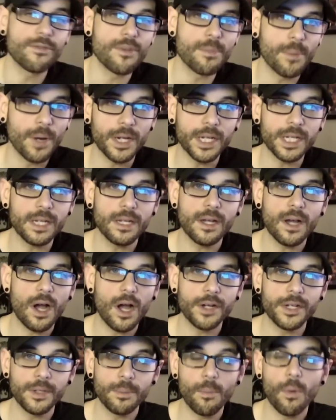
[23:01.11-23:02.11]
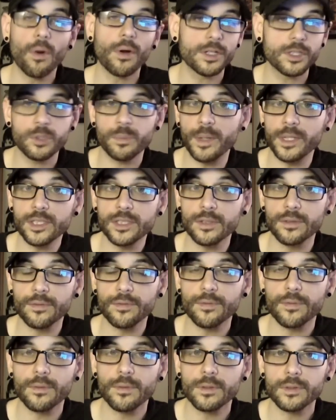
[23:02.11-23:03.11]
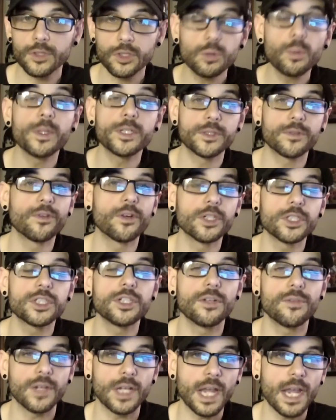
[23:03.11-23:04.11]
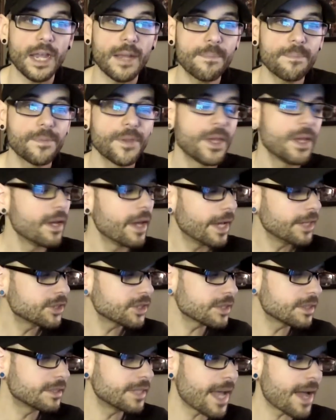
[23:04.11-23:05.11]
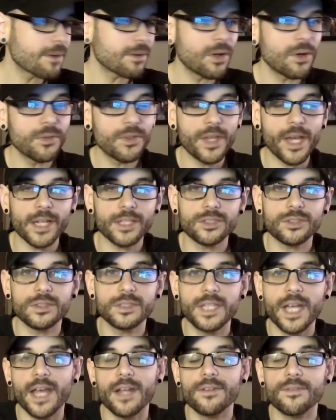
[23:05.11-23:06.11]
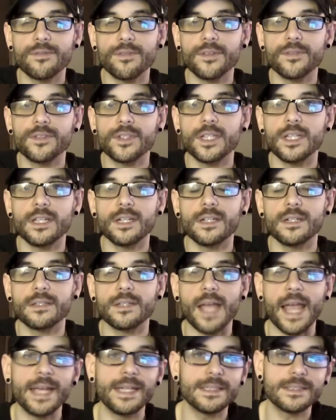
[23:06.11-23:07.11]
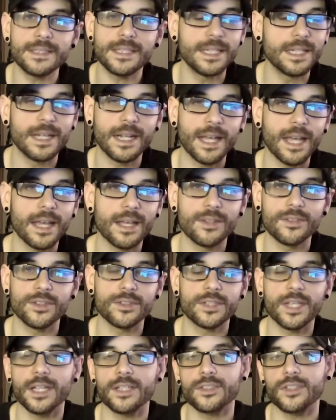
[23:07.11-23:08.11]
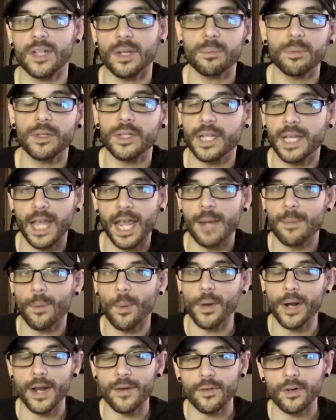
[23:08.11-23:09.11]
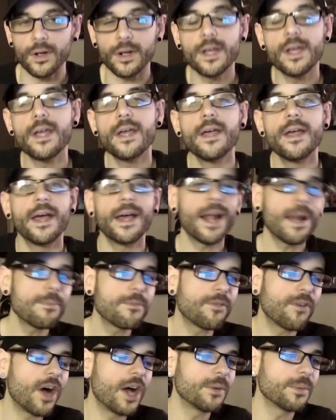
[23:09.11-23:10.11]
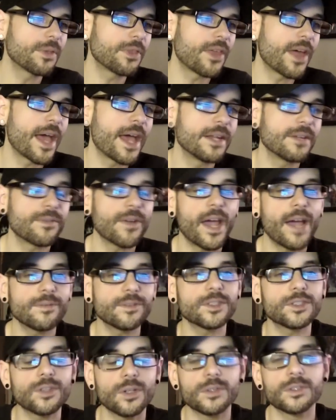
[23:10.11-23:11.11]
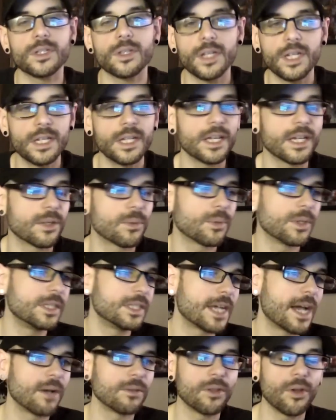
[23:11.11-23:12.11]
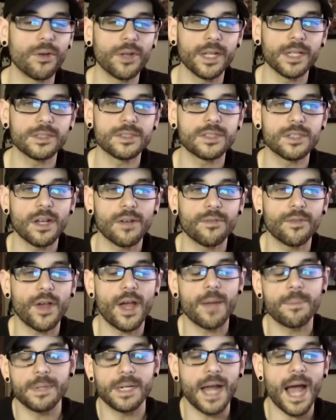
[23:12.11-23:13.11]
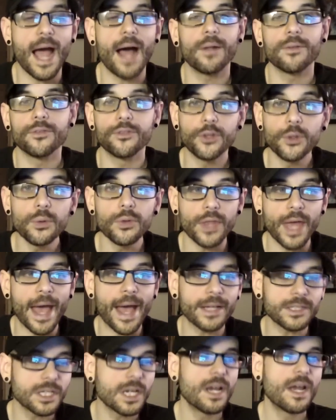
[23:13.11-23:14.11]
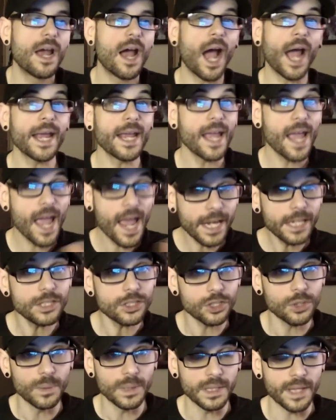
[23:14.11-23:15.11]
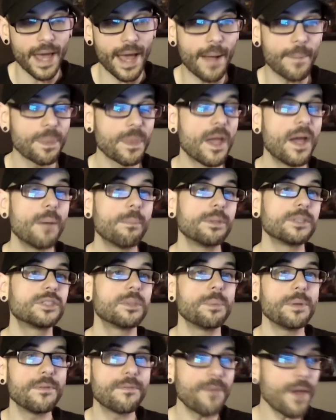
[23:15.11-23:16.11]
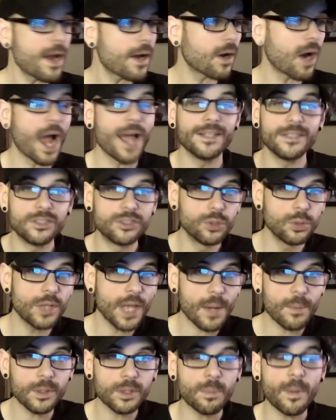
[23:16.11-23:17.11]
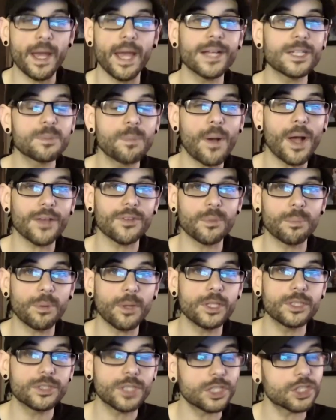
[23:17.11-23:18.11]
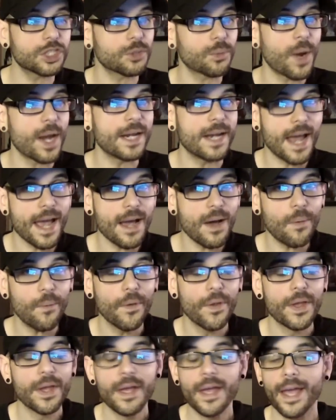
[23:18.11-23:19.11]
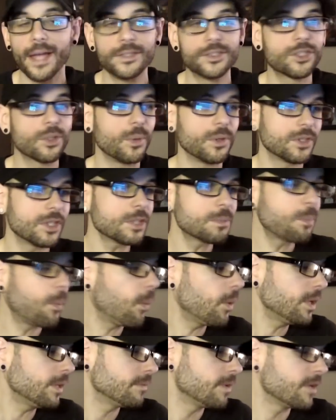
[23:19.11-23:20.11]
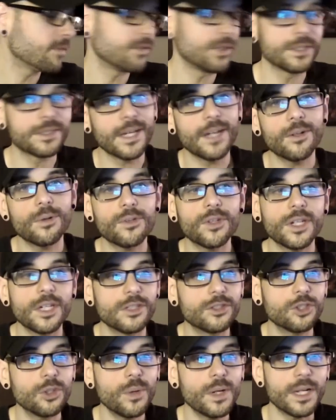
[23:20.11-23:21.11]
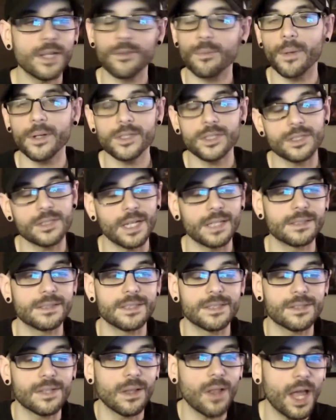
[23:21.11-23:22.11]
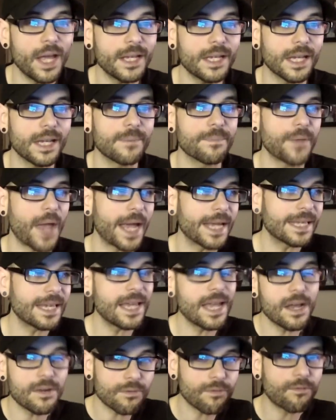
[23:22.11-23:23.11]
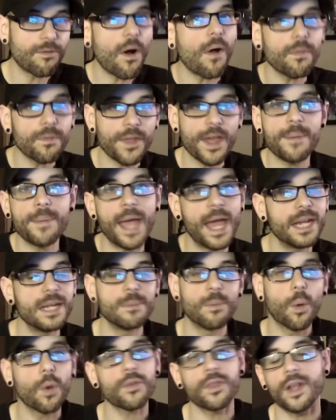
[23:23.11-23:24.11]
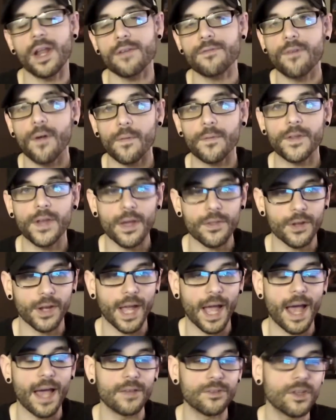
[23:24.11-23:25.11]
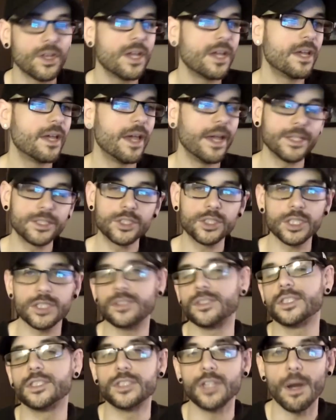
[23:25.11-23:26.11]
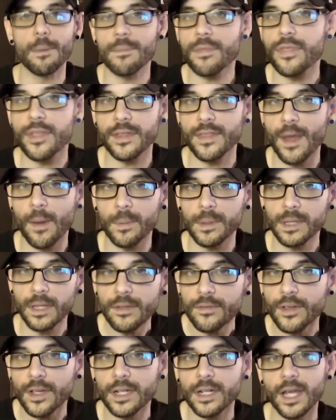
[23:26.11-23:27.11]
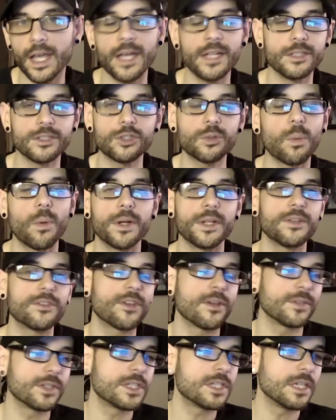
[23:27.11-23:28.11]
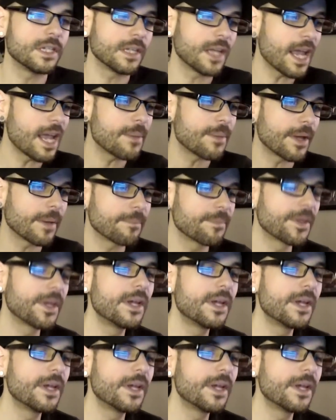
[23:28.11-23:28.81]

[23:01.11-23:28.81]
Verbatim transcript: the money on a more expensive Switch version of a game and just download the extra ten, fifteen, eighteen gigs it takes to complete a game or whatever, and I'm fine with that. And if I have to start deleting and re-downloading and stuff, I mean, I'll do that. I hate doing that, but to be fair, I do that with my Xbox and PlayStation right now. And so at this point, if Nintendo's gonna do it, as much as I dislike it, I can't fault them any more than I fault the other guys. It's just the dumb thing that we live in in twenty seventeen gaming.